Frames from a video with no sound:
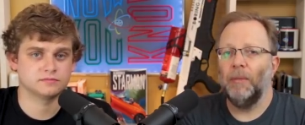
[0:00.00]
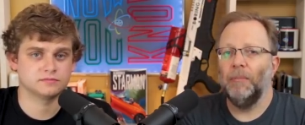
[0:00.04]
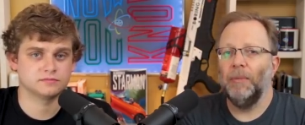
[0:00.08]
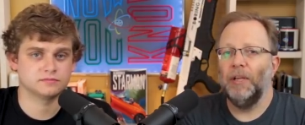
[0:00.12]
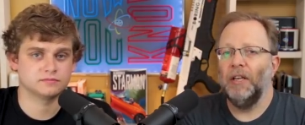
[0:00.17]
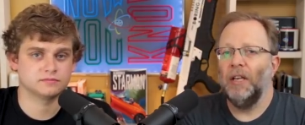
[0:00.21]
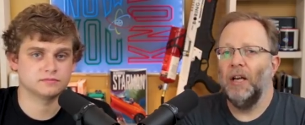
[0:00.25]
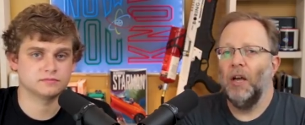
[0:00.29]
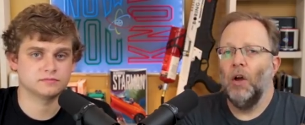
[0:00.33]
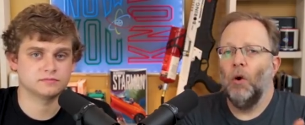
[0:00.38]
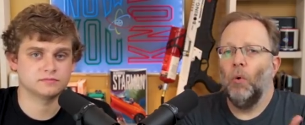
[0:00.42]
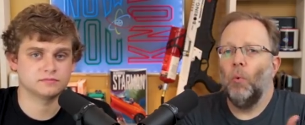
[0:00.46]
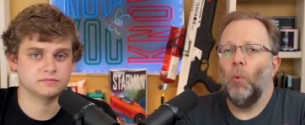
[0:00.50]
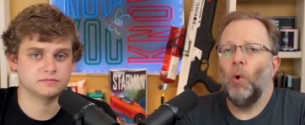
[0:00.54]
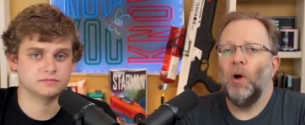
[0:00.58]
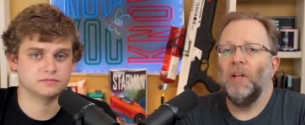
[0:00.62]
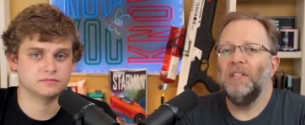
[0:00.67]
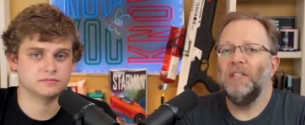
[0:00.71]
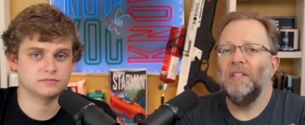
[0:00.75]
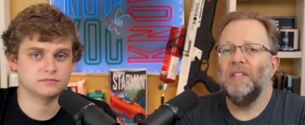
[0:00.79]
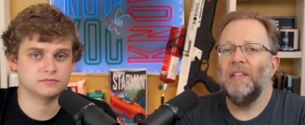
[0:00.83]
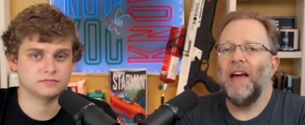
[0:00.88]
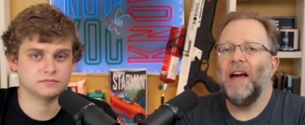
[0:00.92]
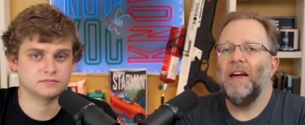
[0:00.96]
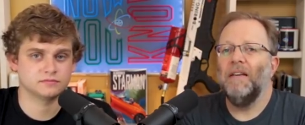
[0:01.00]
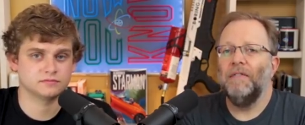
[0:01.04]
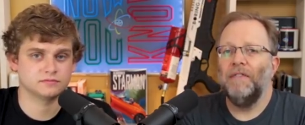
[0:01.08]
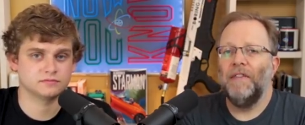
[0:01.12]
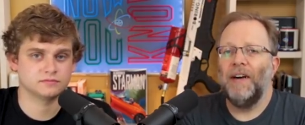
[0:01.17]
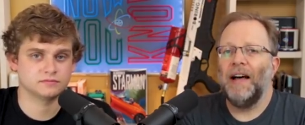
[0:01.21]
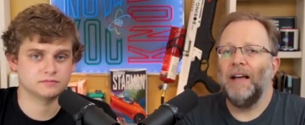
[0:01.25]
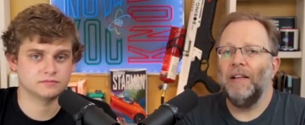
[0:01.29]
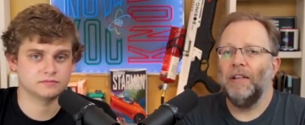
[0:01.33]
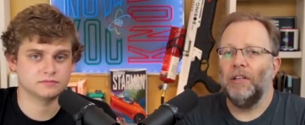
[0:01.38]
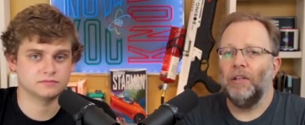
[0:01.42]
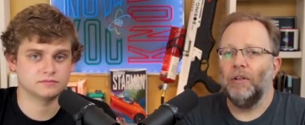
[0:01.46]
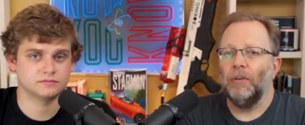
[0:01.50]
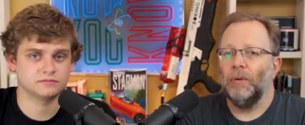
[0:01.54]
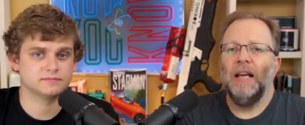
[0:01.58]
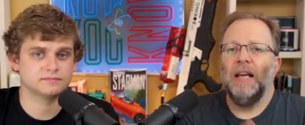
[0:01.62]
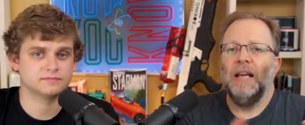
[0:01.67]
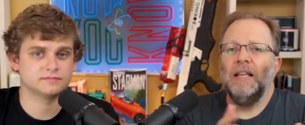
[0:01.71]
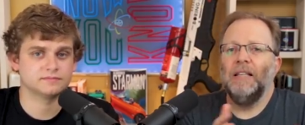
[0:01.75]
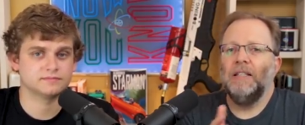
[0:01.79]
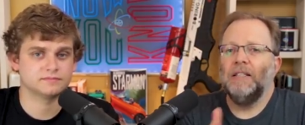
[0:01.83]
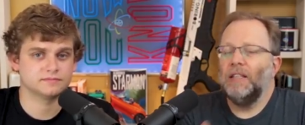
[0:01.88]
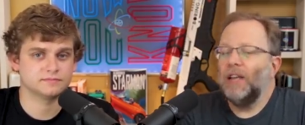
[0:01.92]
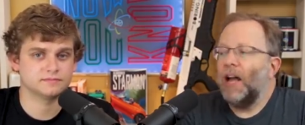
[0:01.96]
Speaker 1: I mean, what's that value?
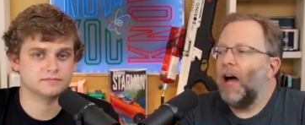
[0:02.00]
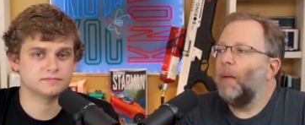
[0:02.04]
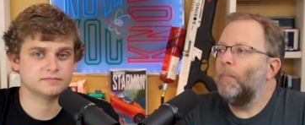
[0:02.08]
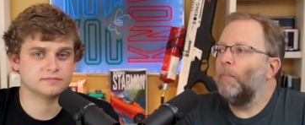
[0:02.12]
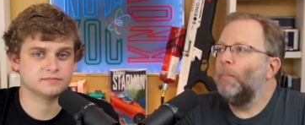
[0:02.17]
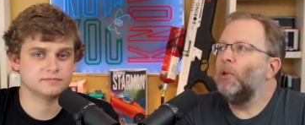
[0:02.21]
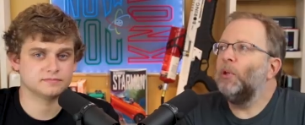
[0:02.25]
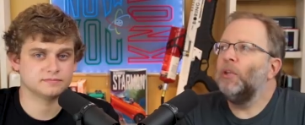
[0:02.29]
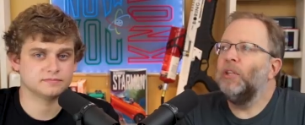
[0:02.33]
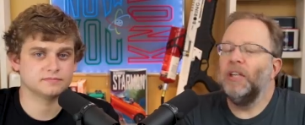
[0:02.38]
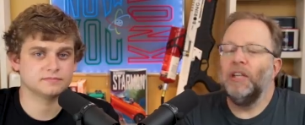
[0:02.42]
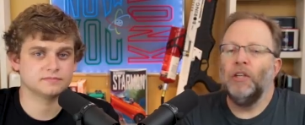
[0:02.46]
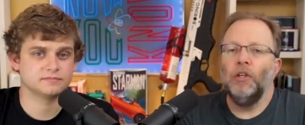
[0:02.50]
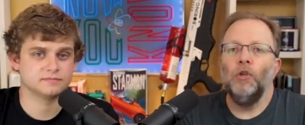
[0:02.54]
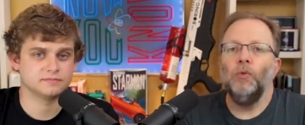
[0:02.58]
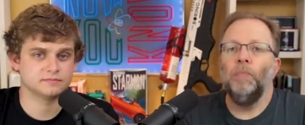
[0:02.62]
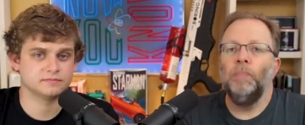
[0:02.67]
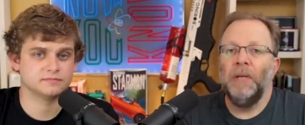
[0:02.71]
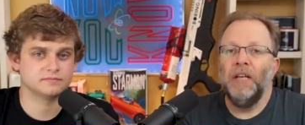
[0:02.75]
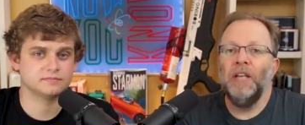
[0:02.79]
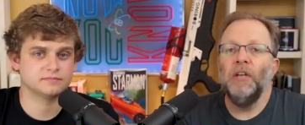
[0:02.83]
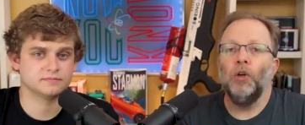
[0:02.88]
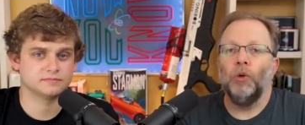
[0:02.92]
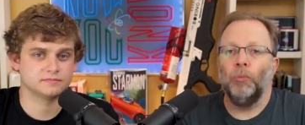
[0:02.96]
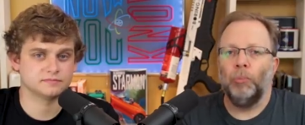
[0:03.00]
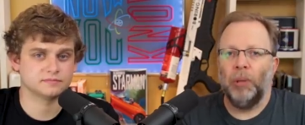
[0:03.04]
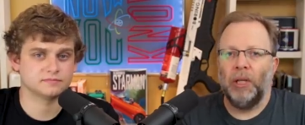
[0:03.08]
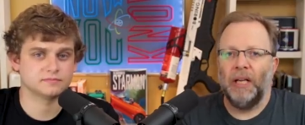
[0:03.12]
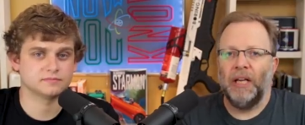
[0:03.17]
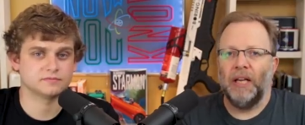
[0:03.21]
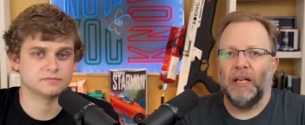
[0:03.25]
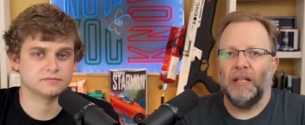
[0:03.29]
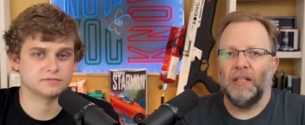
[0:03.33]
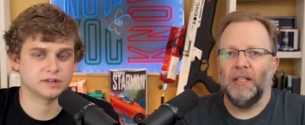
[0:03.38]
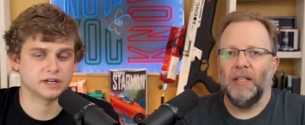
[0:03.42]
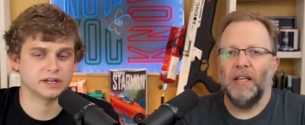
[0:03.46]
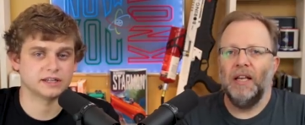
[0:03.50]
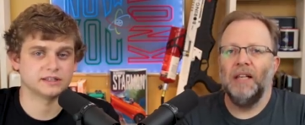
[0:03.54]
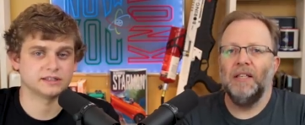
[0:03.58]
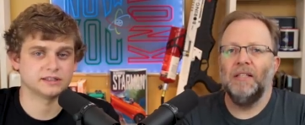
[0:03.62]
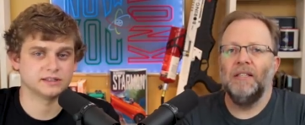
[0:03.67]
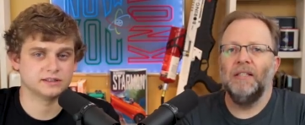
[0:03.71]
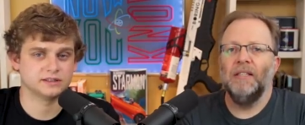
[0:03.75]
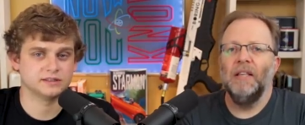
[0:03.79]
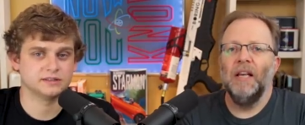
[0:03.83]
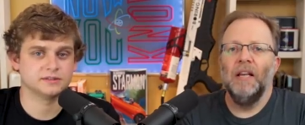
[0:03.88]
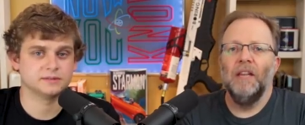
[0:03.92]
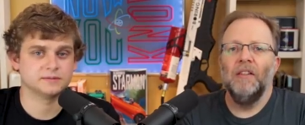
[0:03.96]
It's not building a new peaker plant. Right.
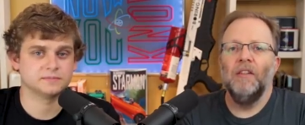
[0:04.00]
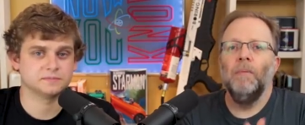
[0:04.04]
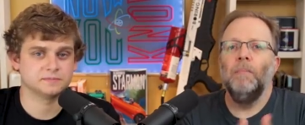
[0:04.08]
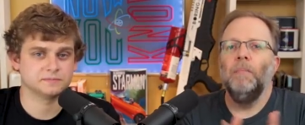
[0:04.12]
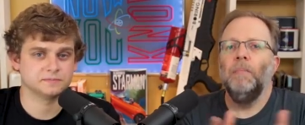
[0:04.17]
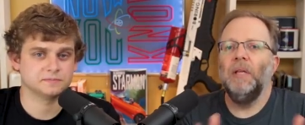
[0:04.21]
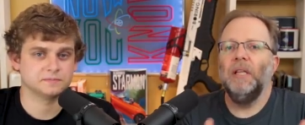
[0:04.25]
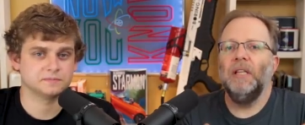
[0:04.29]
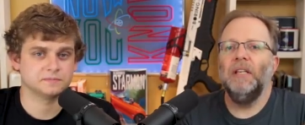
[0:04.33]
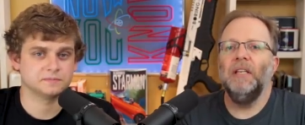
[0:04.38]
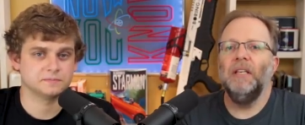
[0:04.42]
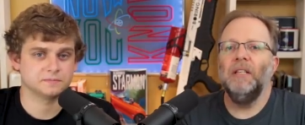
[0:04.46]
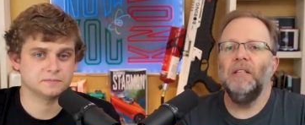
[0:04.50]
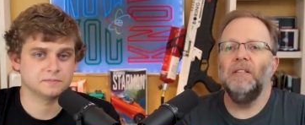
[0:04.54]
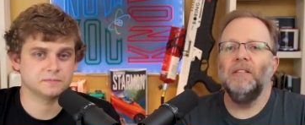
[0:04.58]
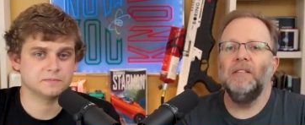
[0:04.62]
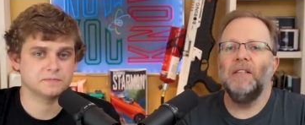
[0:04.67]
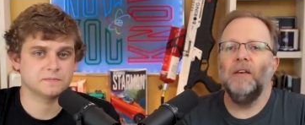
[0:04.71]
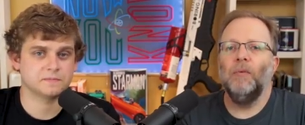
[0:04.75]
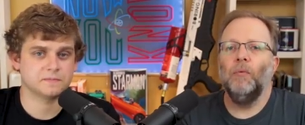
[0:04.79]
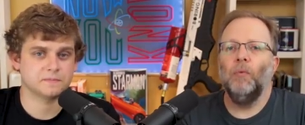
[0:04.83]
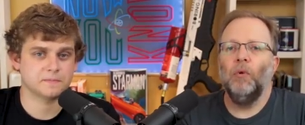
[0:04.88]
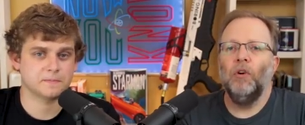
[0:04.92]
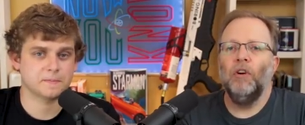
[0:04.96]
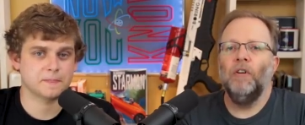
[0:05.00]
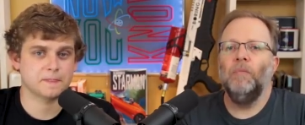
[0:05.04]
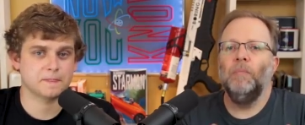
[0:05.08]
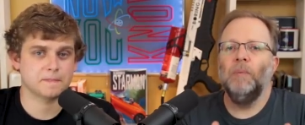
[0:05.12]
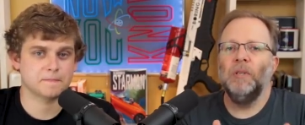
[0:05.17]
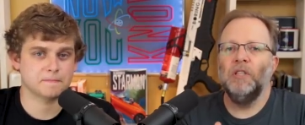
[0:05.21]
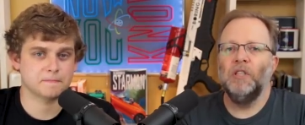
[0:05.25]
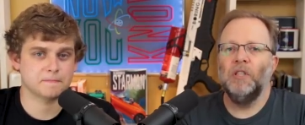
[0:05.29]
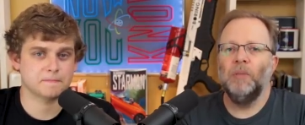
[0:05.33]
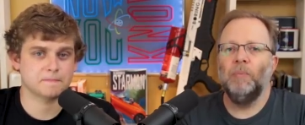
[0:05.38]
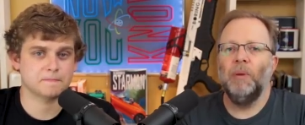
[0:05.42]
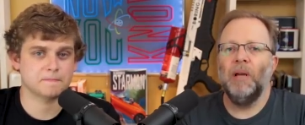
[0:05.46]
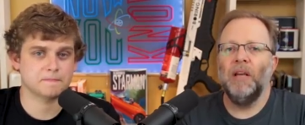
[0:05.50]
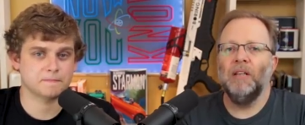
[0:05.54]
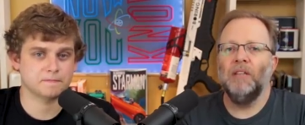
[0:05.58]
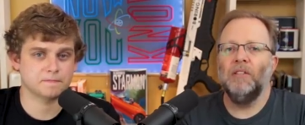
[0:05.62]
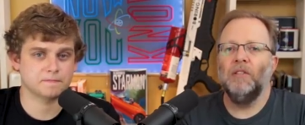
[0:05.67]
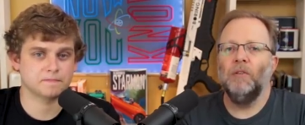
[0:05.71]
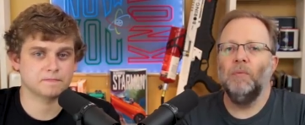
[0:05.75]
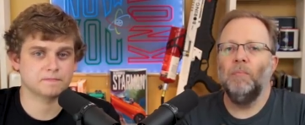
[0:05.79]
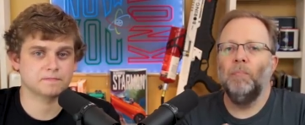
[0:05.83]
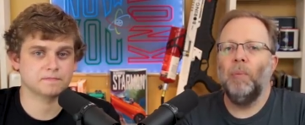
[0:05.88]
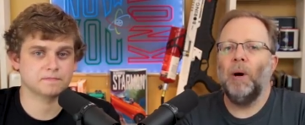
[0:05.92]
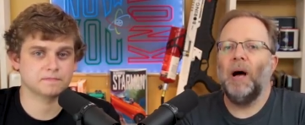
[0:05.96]
It's the millions that would have been
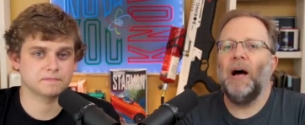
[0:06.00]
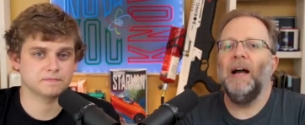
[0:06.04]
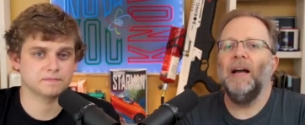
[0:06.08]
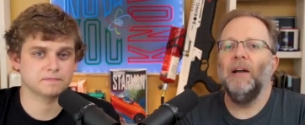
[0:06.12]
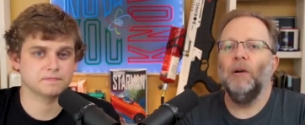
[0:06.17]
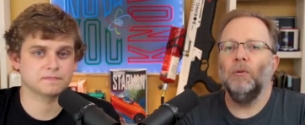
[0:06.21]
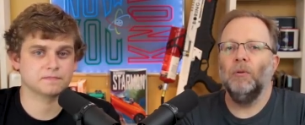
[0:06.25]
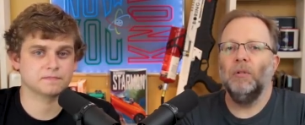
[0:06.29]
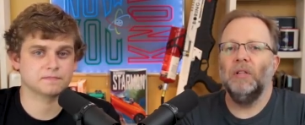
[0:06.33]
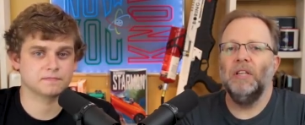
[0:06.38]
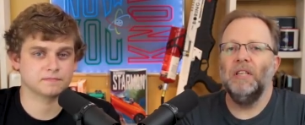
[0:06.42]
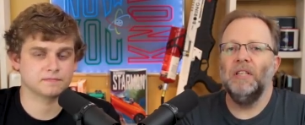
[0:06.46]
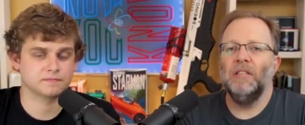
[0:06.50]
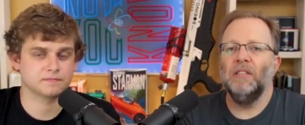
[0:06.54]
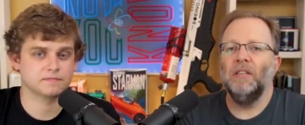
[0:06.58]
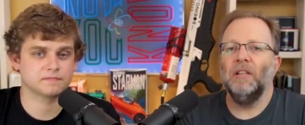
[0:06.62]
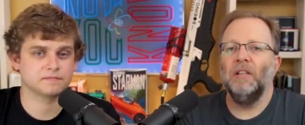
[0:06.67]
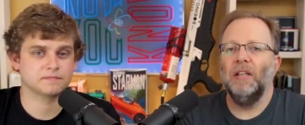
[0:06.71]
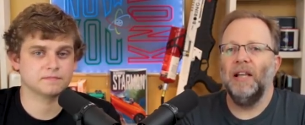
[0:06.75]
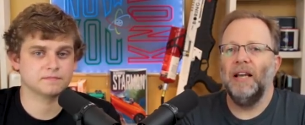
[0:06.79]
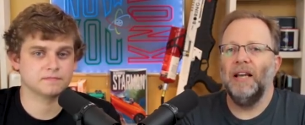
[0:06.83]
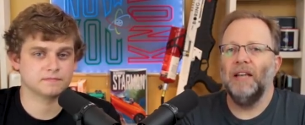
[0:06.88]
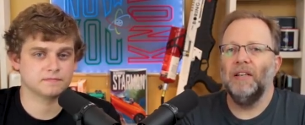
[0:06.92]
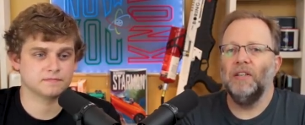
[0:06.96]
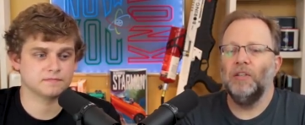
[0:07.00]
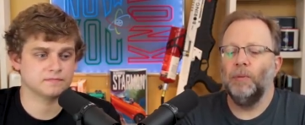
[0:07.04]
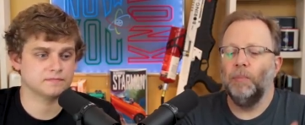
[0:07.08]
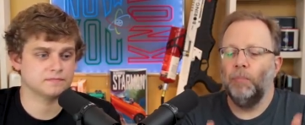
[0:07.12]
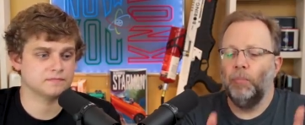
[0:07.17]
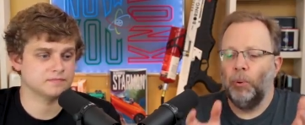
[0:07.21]
spent to buy or lease the land to